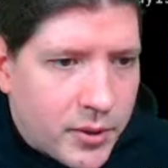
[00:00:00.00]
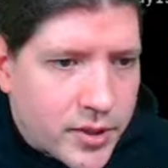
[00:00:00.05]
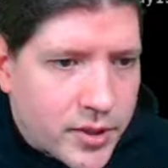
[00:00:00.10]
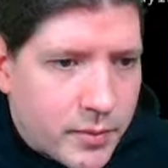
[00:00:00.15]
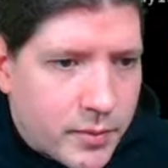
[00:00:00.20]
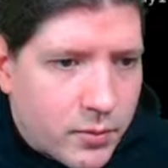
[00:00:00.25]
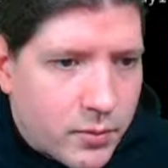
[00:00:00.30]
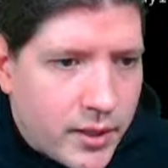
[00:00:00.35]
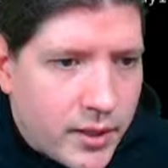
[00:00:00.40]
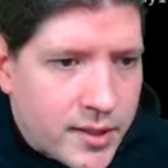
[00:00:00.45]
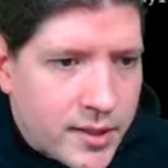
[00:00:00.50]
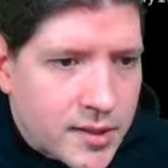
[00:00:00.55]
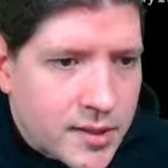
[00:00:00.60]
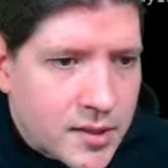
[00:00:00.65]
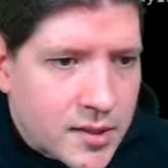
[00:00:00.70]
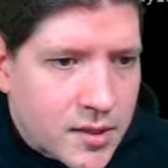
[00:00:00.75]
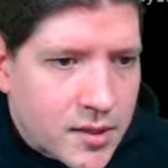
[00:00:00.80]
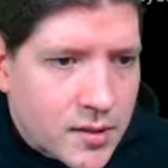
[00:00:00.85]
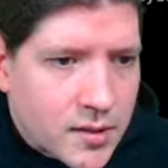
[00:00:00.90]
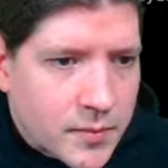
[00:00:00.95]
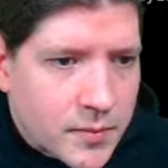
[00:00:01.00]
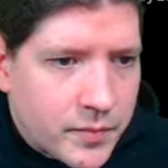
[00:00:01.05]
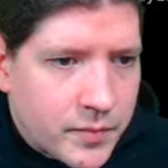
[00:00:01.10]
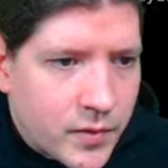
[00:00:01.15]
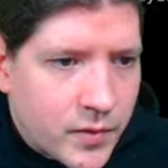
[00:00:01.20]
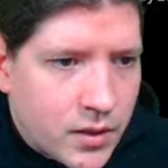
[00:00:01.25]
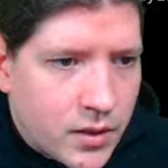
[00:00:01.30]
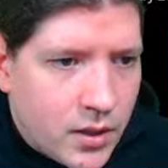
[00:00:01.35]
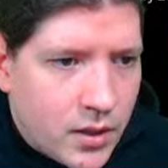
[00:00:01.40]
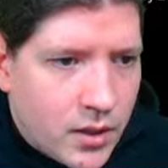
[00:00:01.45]
rests,
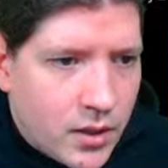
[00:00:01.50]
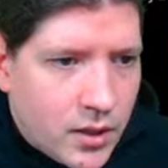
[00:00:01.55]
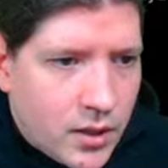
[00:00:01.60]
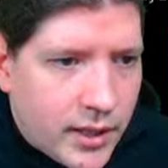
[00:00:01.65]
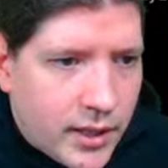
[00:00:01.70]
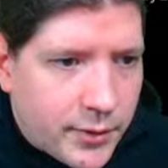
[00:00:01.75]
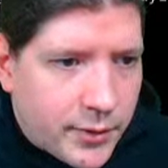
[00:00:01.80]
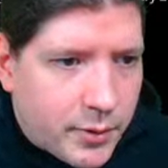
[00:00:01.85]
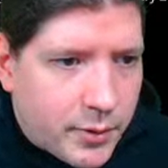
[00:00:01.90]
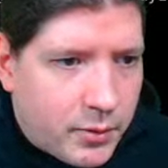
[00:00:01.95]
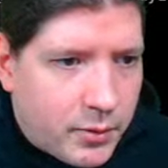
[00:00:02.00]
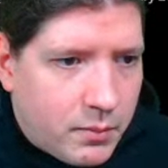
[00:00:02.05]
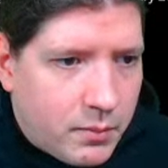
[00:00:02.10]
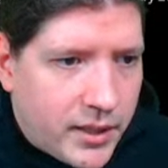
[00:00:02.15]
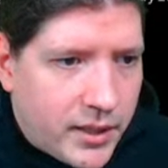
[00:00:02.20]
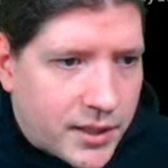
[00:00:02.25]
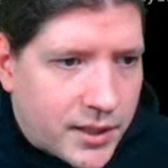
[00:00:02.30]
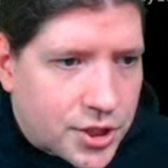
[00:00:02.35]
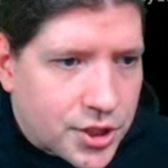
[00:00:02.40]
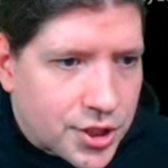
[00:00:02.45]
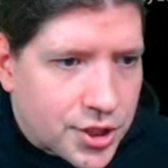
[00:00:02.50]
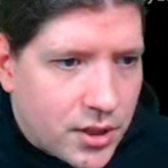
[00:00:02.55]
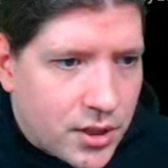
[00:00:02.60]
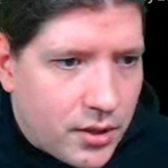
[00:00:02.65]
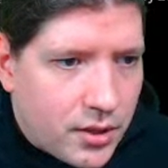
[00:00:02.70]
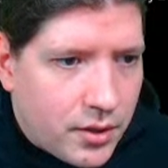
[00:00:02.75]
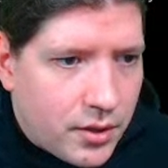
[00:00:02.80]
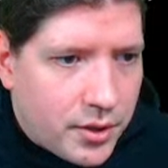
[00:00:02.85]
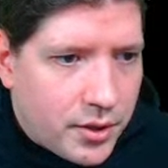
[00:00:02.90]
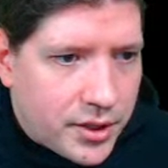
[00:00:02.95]
and we will match
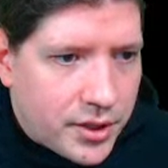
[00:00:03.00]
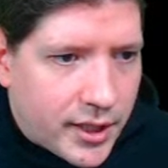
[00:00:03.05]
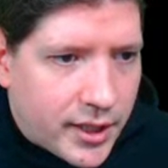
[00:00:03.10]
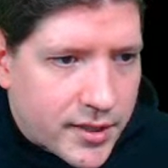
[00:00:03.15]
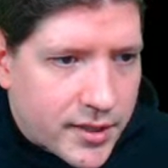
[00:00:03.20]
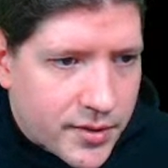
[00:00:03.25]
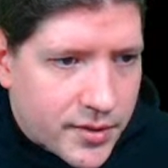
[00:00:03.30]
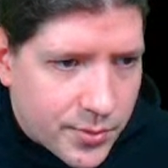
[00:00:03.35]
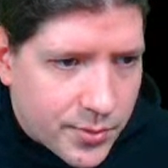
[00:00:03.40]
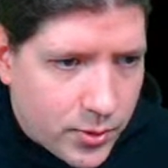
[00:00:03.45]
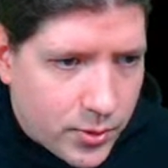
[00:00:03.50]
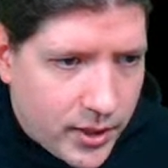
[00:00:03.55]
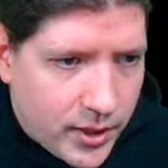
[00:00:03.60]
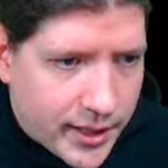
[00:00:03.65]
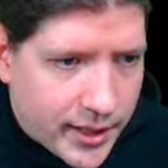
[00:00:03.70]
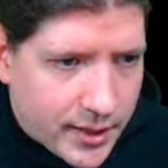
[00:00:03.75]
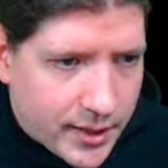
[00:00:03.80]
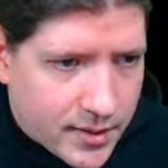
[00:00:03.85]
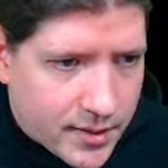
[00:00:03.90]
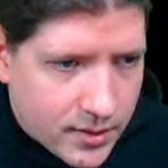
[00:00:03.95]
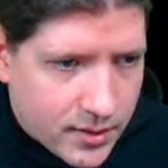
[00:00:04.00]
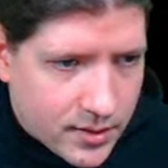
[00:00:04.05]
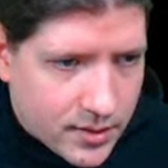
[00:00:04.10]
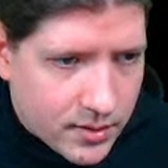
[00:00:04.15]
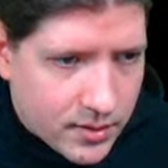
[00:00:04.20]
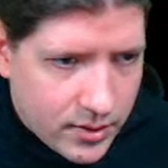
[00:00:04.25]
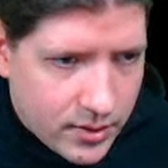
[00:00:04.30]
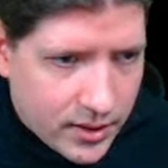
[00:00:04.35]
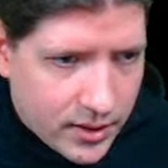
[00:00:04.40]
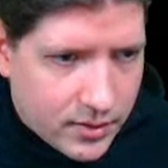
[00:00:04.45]
the next rule against the
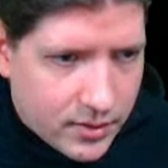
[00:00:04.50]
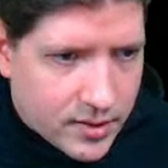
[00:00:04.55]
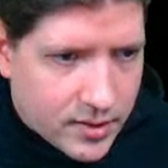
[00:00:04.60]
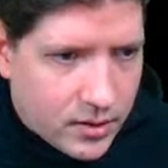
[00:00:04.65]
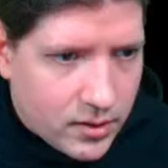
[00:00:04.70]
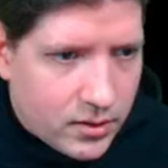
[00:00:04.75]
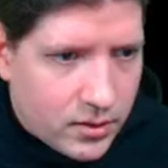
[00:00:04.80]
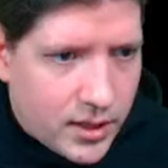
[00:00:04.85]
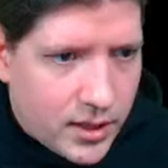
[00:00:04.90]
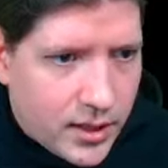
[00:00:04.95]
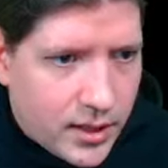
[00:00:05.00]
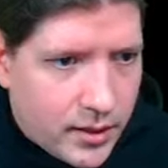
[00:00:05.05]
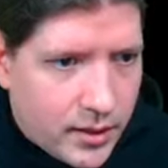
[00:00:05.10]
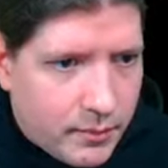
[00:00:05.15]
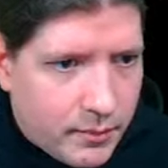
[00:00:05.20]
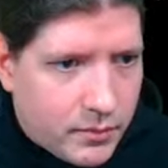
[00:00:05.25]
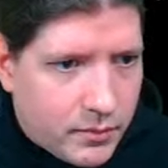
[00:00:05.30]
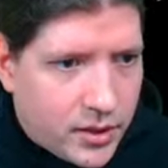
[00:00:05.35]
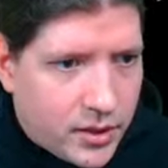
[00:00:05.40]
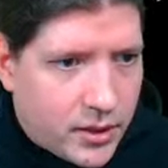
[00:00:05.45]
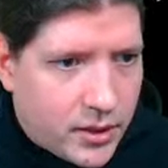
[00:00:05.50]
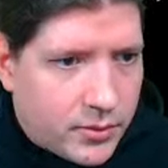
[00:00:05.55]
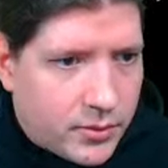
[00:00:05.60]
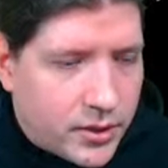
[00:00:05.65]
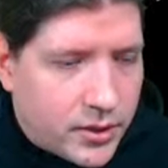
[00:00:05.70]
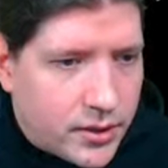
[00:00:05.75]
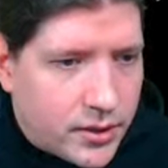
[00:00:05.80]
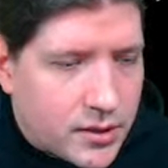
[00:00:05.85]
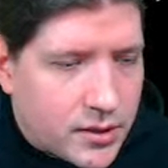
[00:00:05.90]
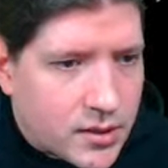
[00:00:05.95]
string. So m
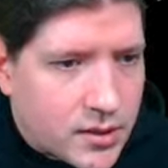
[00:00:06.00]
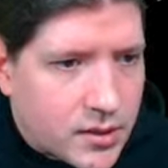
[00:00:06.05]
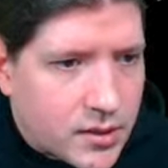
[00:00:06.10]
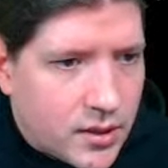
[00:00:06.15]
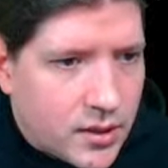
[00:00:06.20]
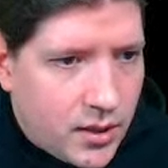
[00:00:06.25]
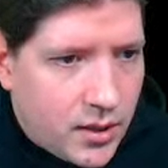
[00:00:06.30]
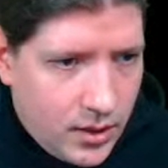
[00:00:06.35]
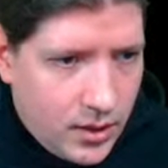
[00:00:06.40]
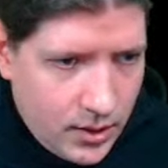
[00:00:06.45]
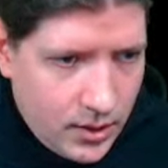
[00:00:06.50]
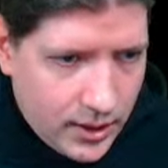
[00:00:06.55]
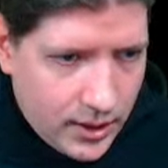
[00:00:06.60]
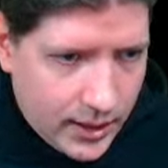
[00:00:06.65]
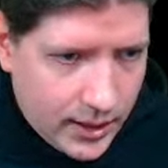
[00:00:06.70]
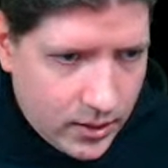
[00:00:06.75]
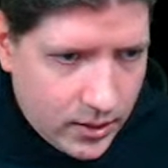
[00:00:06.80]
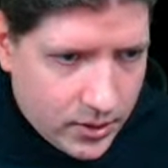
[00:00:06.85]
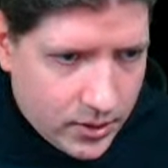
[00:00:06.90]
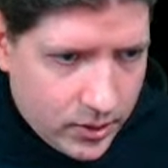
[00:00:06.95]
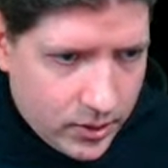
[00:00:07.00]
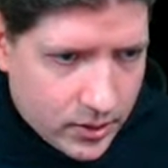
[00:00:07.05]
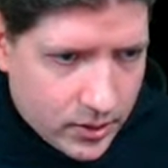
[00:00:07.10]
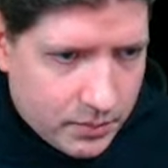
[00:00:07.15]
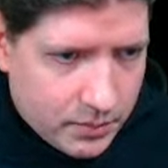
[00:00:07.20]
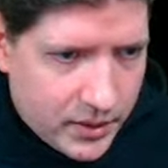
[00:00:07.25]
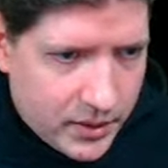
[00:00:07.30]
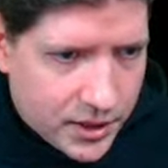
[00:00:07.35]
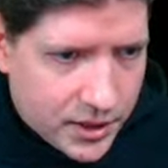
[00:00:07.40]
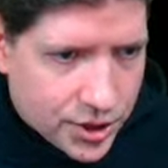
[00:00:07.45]
equals r dot
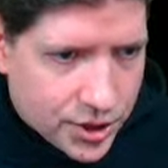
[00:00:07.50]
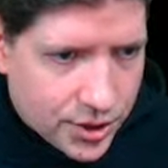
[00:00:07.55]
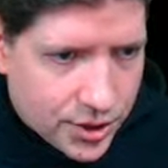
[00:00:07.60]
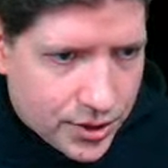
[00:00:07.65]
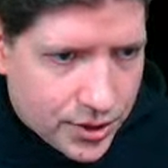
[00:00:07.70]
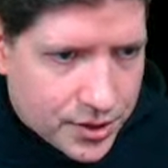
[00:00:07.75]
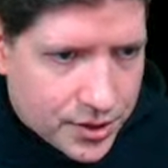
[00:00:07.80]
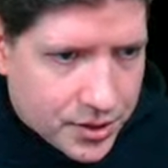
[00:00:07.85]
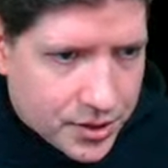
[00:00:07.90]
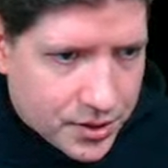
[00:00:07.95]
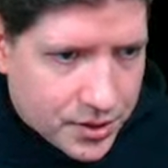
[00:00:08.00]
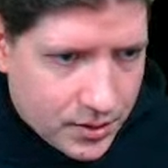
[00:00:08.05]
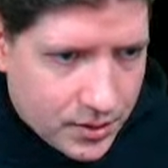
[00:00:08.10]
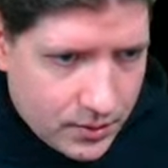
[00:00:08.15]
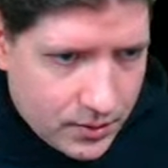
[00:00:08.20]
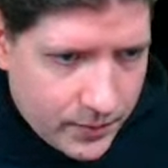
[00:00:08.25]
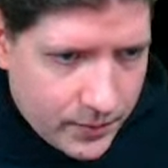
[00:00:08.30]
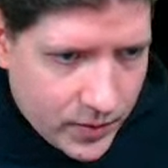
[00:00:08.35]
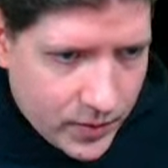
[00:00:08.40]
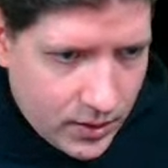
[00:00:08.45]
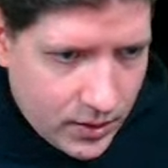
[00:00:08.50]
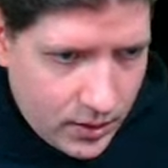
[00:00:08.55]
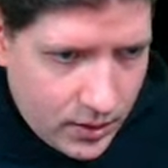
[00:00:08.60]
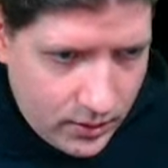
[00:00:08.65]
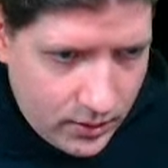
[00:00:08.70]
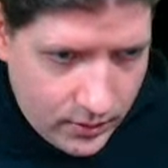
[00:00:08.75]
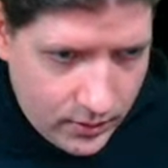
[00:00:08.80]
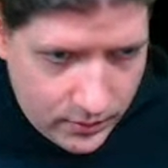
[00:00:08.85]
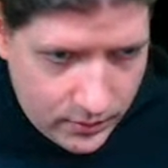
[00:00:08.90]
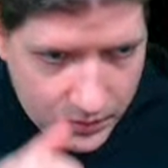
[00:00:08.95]
matches
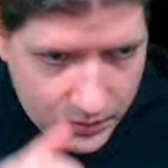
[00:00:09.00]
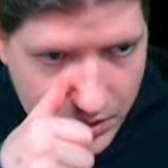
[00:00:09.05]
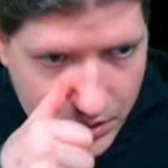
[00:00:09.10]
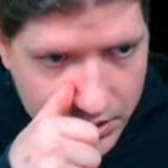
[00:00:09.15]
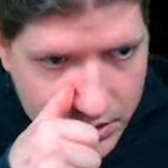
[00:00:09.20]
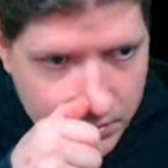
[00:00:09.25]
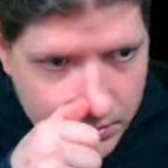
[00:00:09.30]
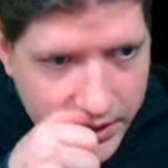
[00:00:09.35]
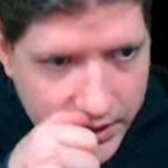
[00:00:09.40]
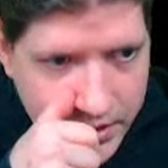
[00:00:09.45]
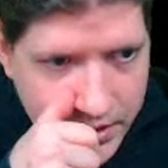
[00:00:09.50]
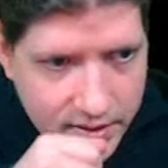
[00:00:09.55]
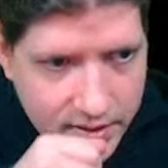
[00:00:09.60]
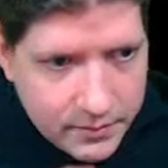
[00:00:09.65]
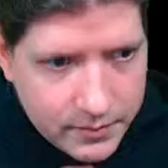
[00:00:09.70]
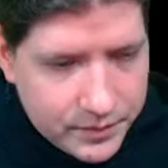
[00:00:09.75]
this rest.